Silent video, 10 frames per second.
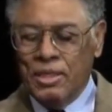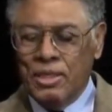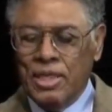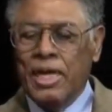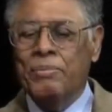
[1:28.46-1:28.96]

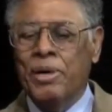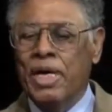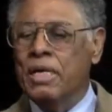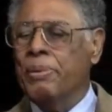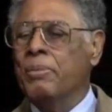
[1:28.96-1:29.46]
lend
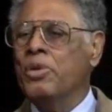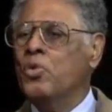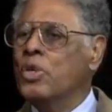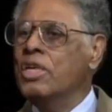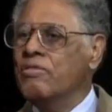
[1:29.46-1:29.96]
money to people you
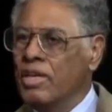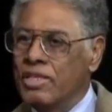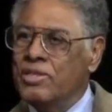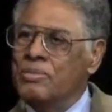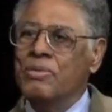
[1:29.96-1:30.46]
wouldn't have
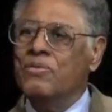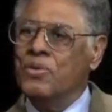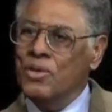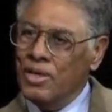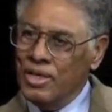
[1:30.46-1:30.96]
lent to
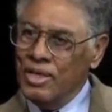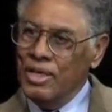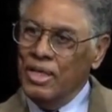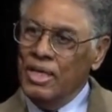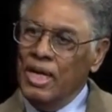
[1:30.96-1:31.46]
before.
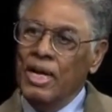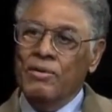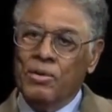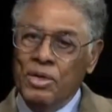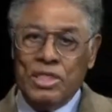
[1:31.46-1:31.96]
And
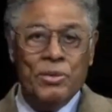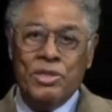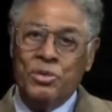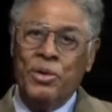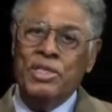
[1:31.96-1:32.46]
of course, there
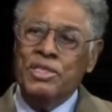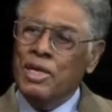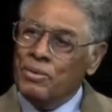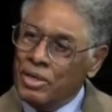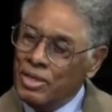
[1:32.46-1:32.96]
was a reason
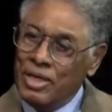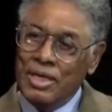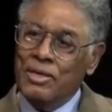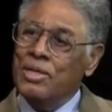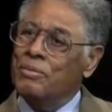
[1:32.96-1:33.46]
they weren't
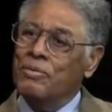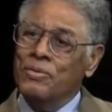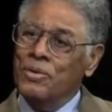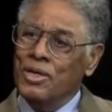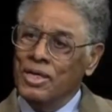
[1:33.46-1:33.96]
lending to them
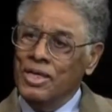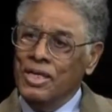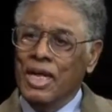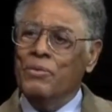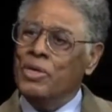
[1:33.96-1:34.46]
before.
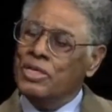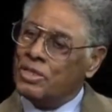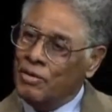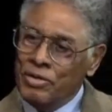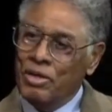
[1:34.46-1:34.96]
And we
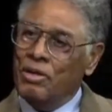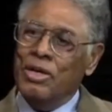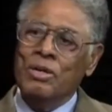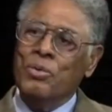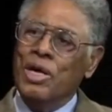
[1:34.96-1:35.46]
discovered the
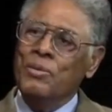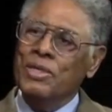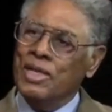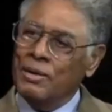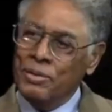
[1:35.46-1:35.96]
hard way
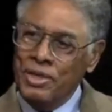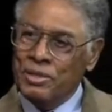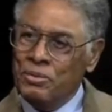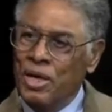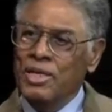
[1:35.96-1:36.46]
what that
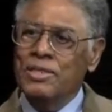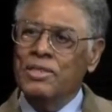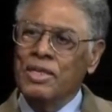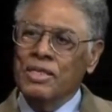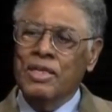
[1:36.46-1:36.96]
reason
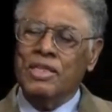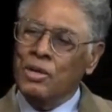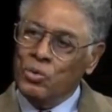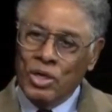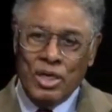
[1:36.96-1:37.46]
was, that they
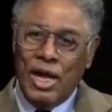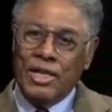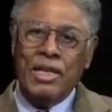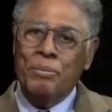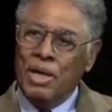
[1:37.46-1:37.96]
weren't
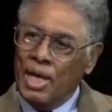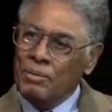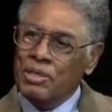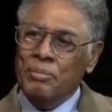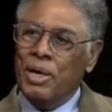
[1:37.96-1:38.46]
likely to be
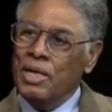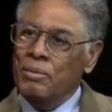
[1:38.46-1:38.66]
able to pay